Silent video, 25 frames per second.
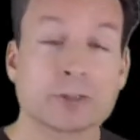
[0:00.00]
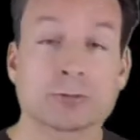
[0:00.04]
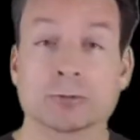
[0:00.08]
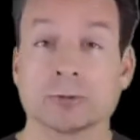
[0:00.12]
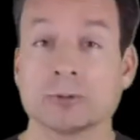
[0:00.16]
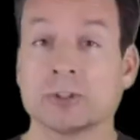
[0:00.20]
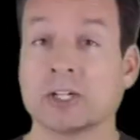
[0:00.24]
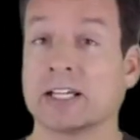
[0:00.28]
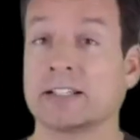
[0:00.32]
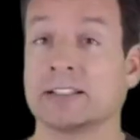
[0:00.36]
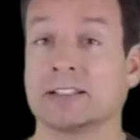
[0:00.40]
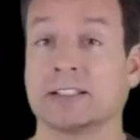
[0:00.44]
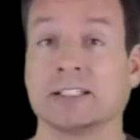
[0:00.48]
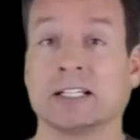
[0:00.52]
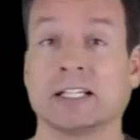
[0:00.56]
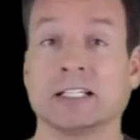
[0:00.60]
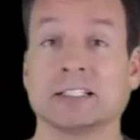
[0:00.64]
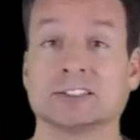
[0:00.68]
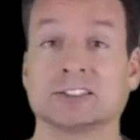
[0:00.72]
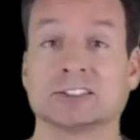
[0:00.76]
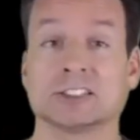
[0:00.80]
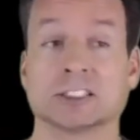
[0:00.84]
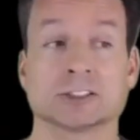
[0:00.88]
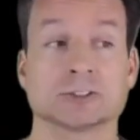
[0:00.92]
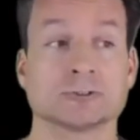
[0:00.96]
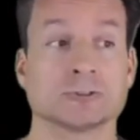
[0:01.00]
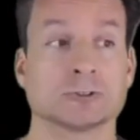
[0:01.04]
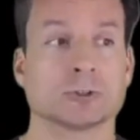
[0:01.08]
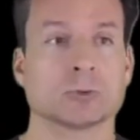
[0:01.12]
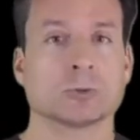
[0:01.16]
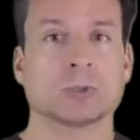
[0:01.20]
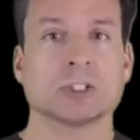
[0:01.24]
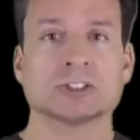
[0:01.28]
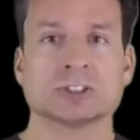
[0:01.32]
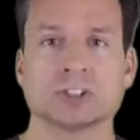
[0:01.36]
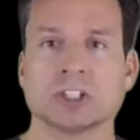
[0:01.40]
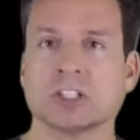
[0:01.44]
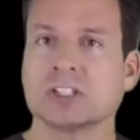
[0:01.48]
through 1986 for the
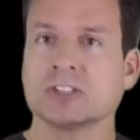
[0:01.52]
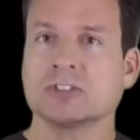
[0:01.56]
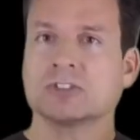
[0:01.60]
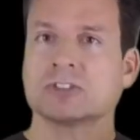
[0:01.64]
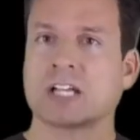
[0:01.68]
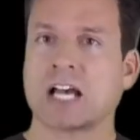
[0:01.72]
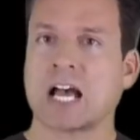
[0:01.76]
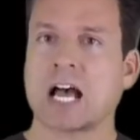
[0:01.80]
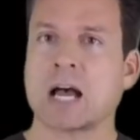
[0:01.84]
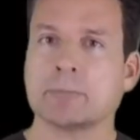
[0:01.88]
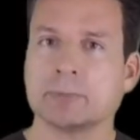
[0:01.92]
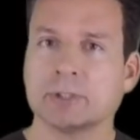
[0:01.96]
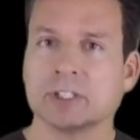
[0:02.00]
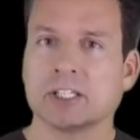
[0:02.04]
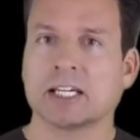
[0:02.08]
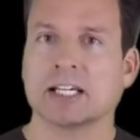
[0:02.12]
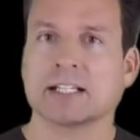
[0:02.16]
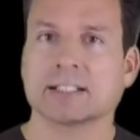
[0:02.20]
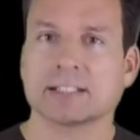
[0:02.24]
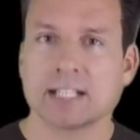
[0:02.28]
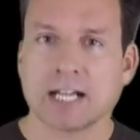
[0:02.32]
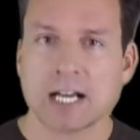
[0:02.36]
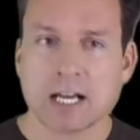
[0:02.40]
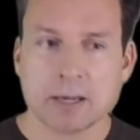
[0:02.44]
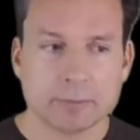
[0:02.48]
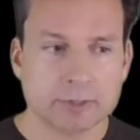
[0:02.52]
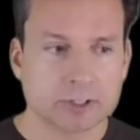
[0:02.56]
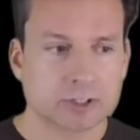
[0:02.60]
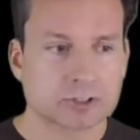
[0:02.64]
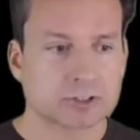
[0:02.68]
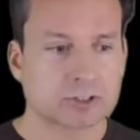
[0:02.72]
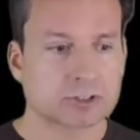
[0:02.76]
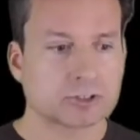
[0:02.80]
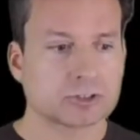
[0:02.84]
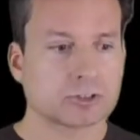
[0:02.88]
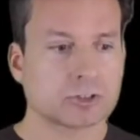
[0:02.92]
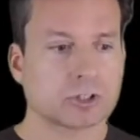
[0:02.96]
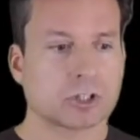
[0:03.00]
rest of these copycat comics
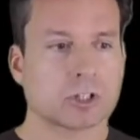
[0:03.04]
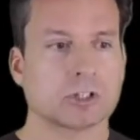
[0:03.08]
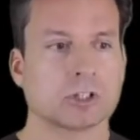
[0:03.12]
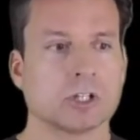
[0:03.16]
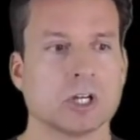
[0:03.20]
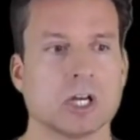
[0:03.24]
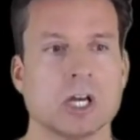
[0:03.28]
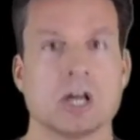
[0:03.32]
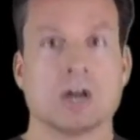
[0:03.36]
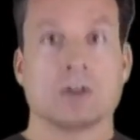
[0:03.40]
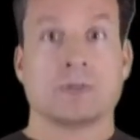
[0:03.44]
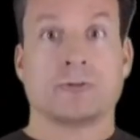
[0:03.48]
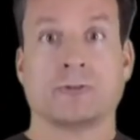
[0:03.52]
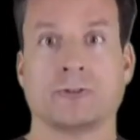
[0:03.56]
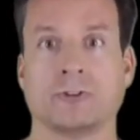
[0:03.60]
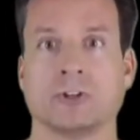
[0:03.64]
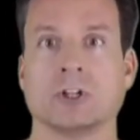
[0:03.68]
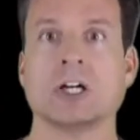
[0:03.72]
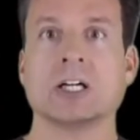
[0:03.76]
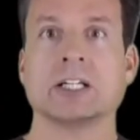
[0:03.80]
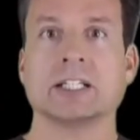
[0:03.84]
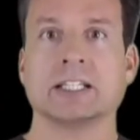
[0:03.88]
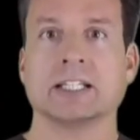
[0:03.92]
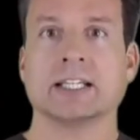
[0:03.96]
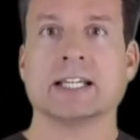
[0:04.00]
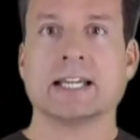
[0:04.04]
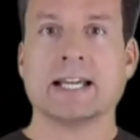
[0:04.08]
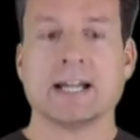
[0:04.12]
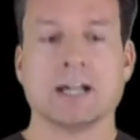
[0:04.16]
to start flooding